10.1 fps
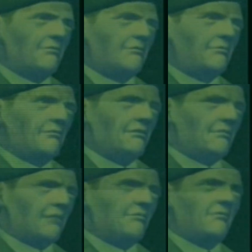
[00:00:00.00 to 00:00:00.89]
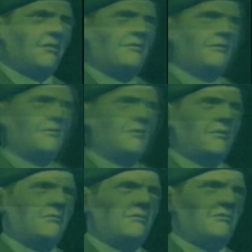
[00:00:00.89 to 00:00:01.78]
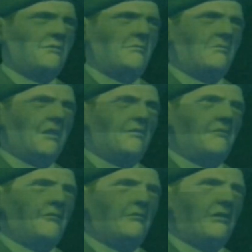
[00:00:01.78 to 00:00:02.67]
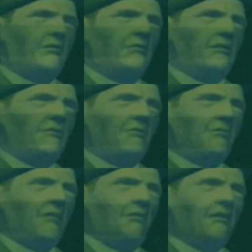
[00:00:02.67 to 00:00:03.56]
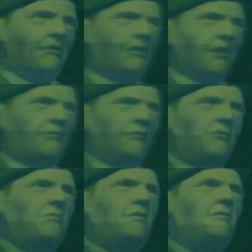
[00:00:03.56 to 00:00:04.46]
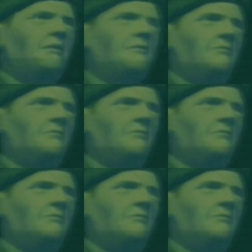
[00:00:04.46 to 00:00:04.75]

The red dots are your enemies, and the blue cone shape represents their field of vision.